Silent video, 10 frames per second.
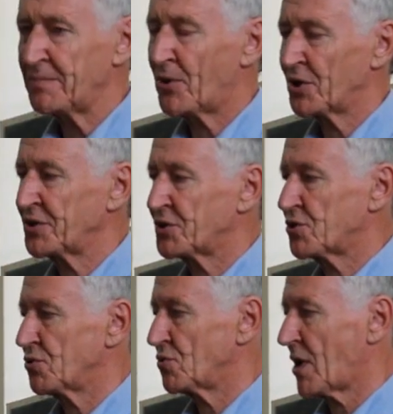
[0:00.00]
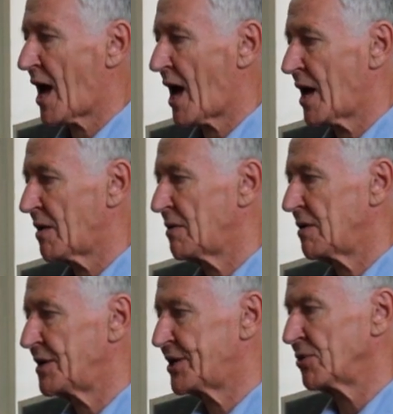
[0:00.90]
important to
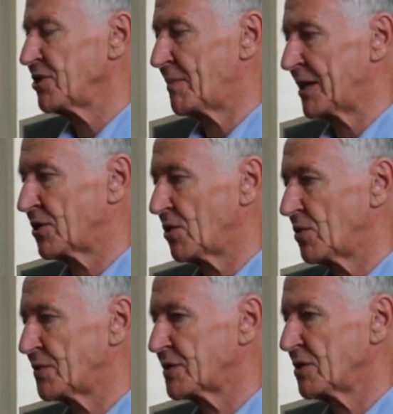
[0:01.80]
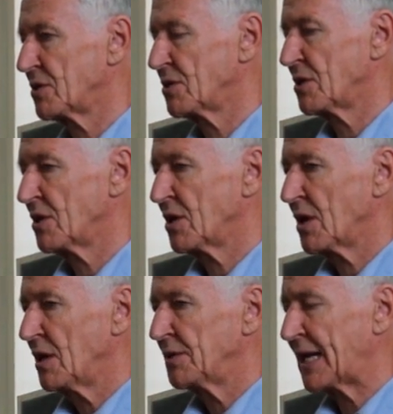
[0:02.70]
document those.
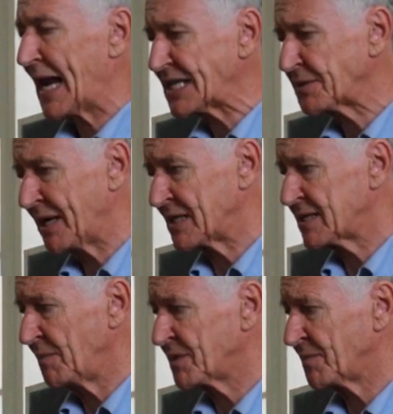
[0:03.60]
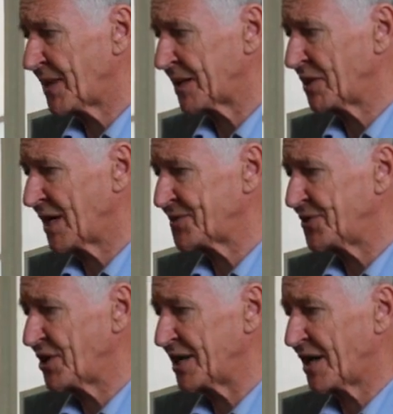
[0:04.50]
The last main symptom that we
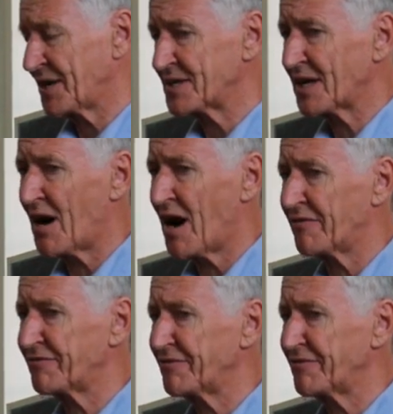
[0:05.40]
concentrate on is cough.